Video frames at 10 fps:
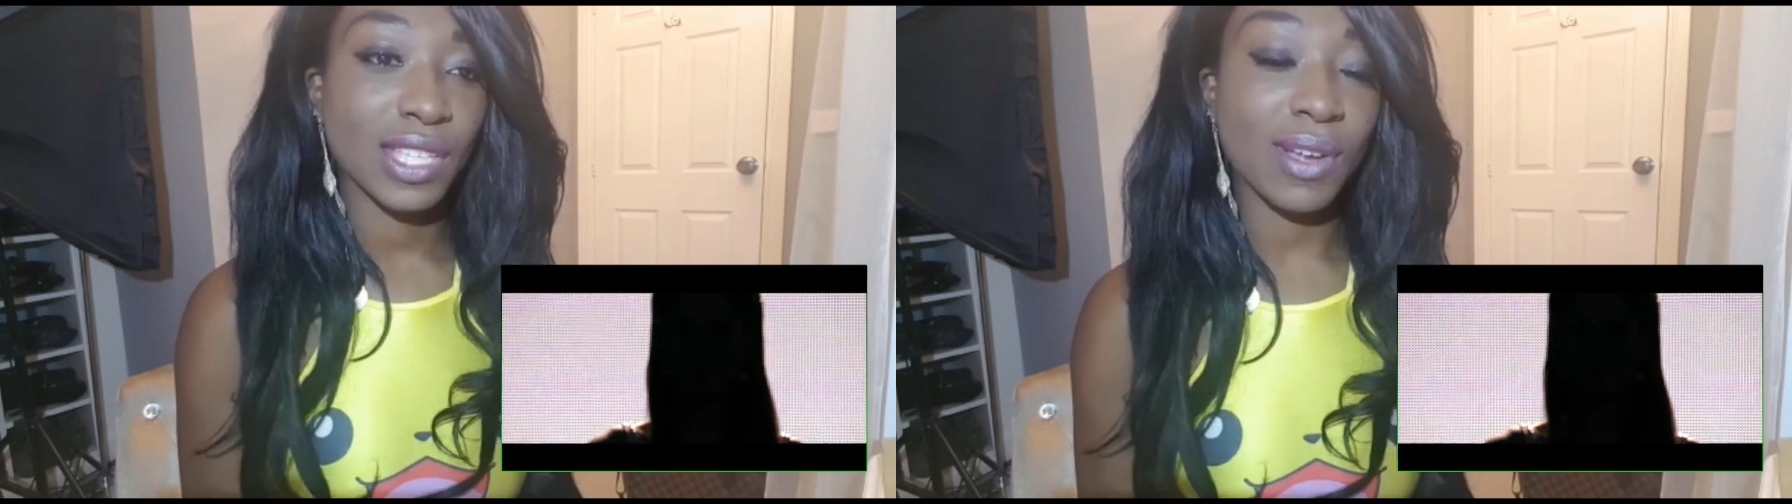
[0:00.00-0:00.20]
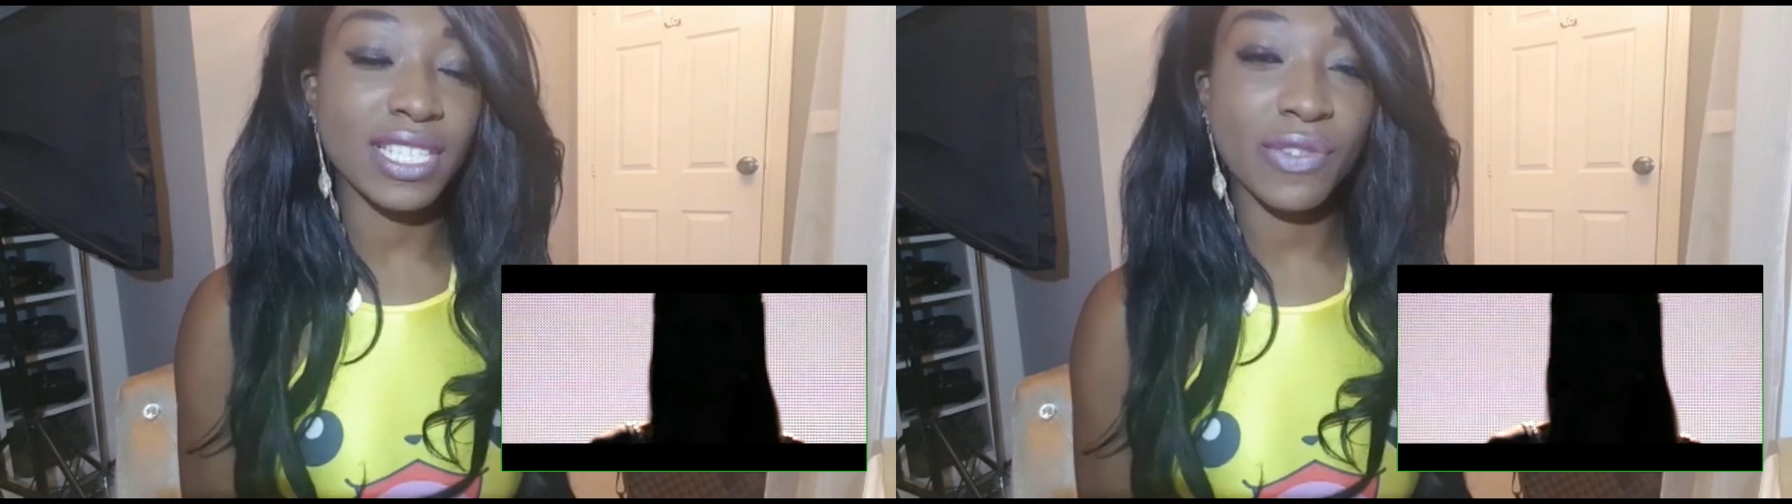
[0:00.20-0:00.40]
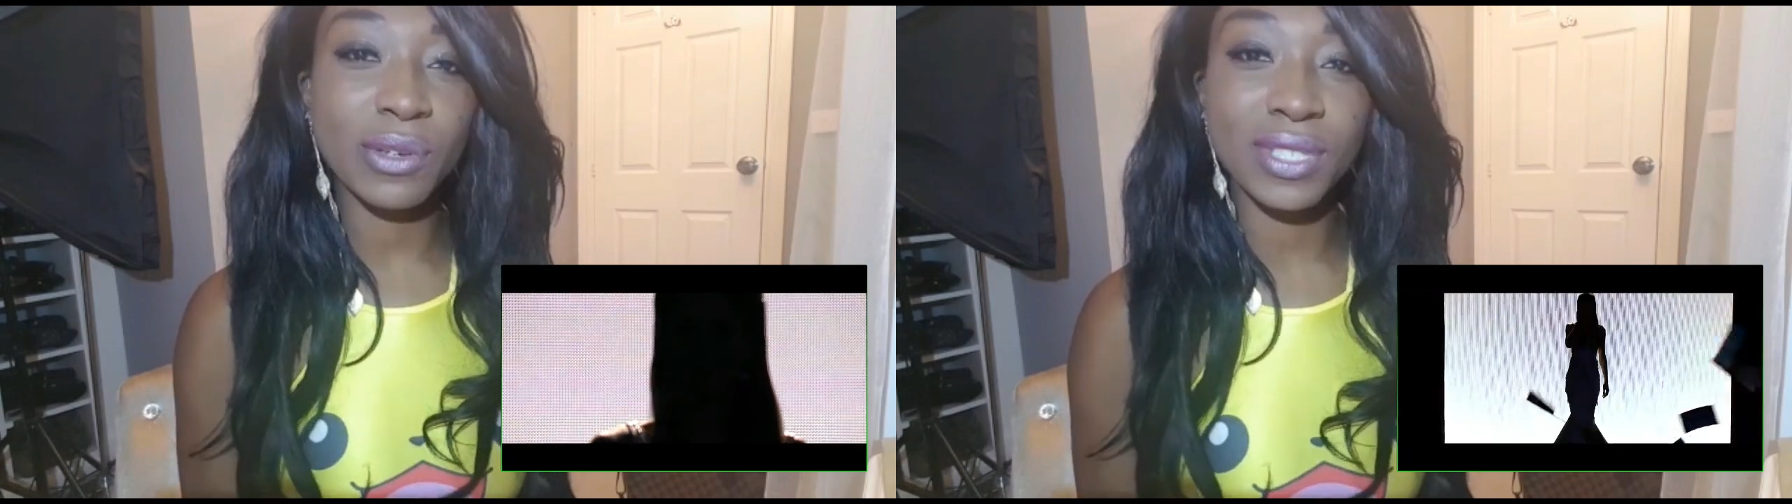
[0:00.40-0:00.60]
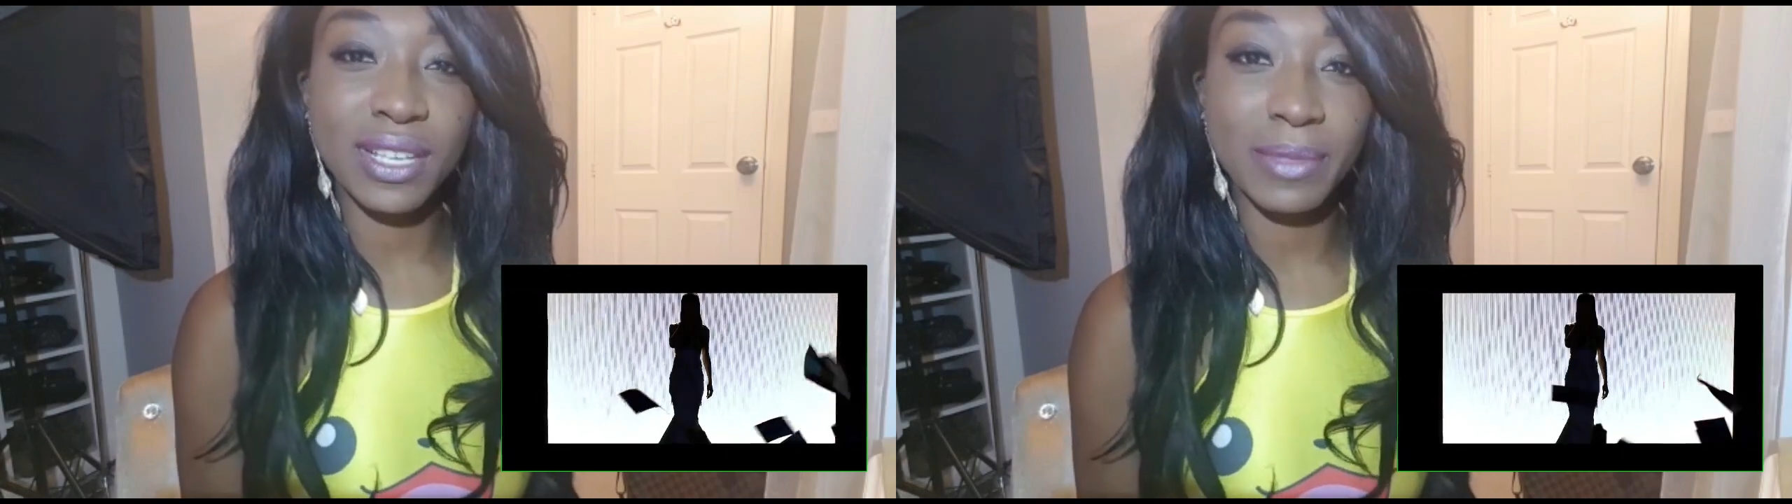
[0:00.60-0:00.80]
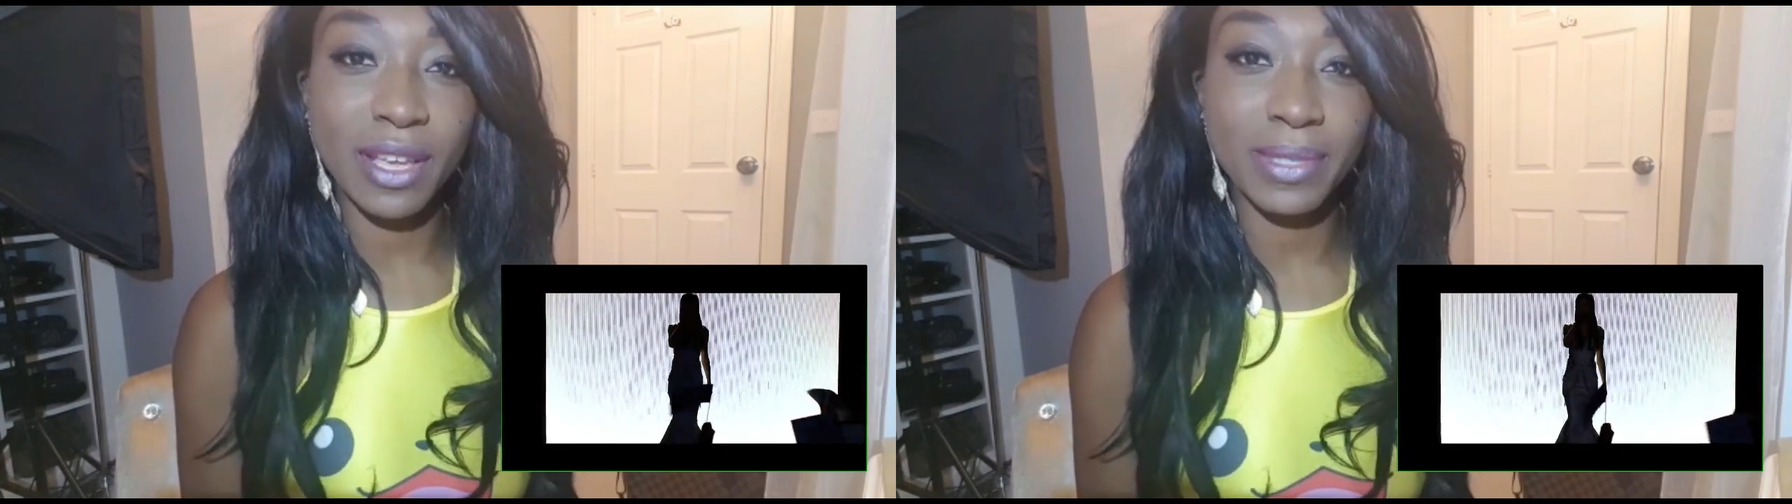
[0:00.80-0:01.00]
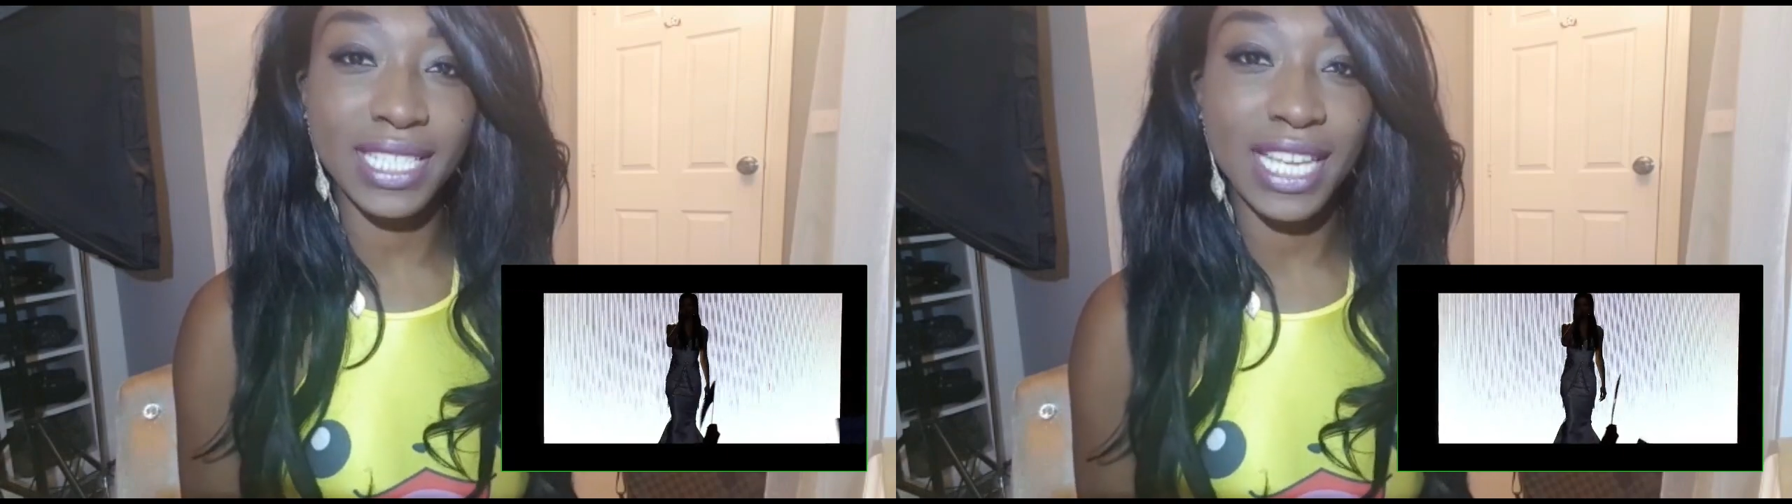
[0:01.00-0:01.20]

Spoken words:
Quite difficult sometimes to